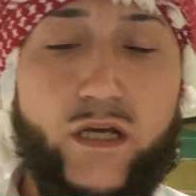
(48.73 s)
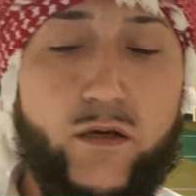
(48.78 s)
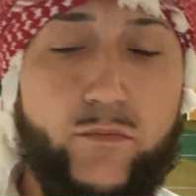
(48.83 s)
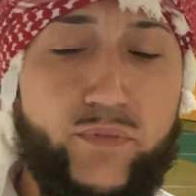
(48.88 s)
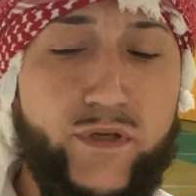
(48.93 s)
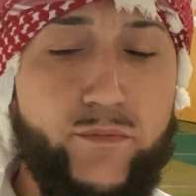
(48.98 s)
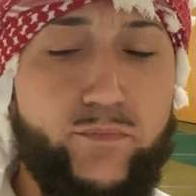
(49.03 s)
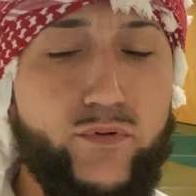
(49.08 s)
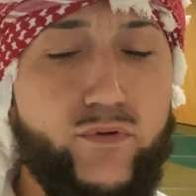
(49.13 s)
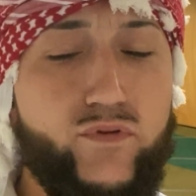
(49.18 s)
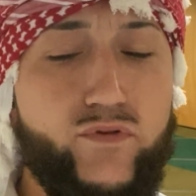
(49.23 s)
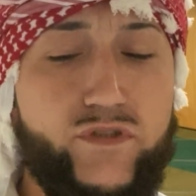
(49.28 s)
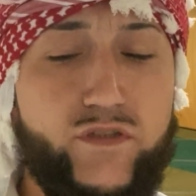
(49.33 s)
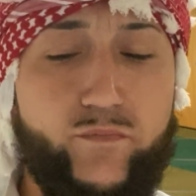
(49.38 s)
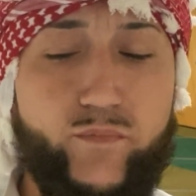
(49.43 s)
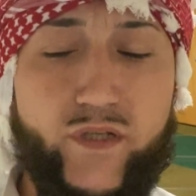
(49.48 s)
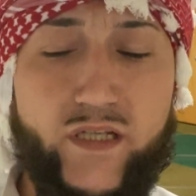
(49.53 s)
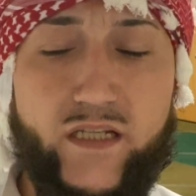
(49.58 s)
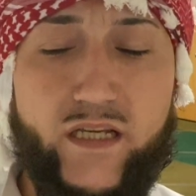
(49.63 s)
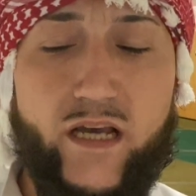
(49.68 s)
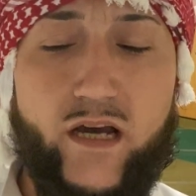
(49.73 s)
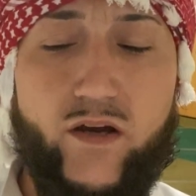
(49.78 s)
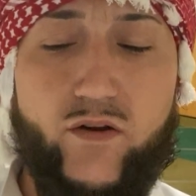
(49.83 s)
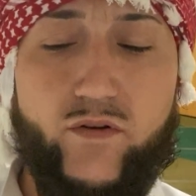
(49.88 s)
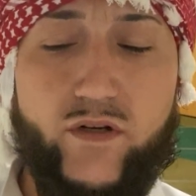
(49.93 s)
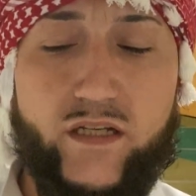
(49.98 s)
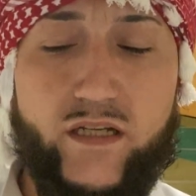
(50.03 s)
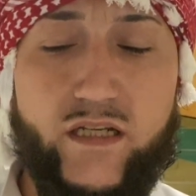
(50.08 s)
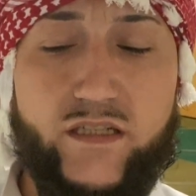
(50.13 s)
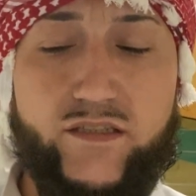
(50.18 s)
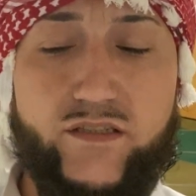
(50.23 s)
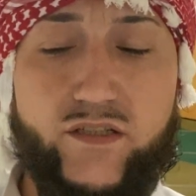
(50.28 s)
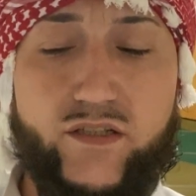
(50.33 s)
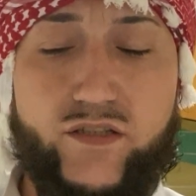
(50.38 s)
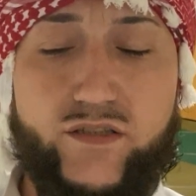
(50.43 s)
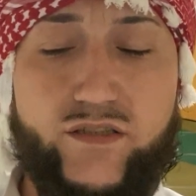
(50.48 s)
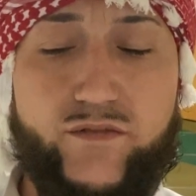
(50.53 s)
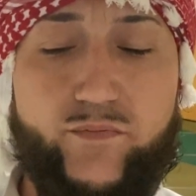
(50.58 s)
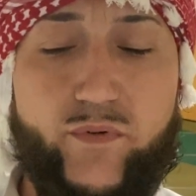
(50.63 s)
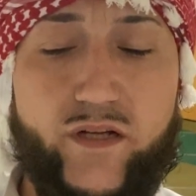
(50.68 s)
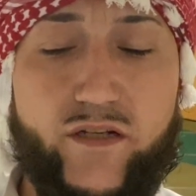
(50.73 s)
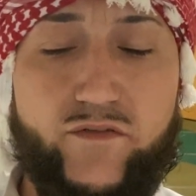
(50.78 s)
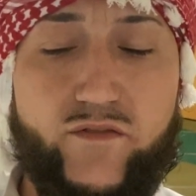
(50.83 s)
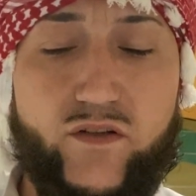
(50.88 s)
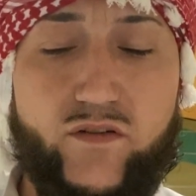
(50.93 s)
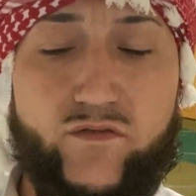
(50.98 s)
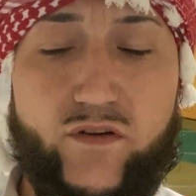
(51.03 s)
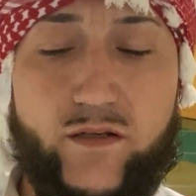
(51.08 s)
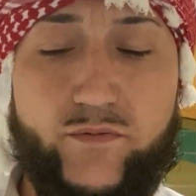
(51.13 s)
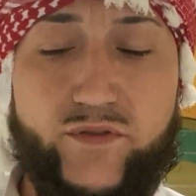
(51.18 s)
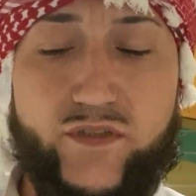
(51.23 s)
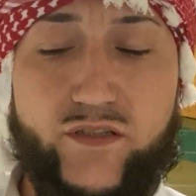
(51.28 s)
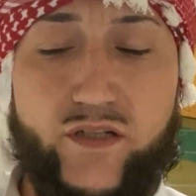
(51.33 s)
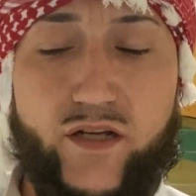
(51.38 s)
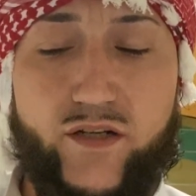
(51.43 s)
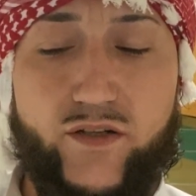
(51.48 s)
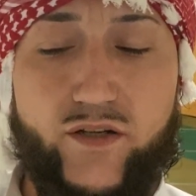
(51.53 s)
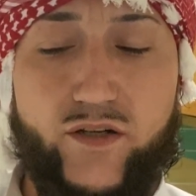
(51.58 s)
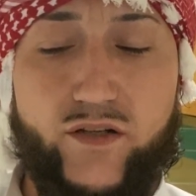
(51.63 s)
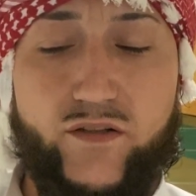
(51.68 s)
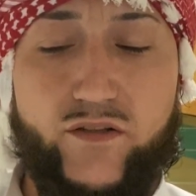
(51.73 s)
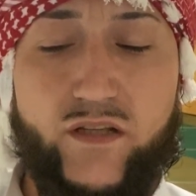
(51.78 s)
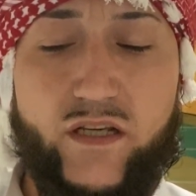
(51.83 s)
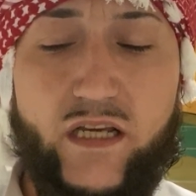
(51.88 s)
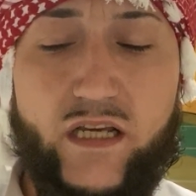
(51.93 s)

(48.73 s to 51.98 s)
people who speak out against the spread of corruption on earth,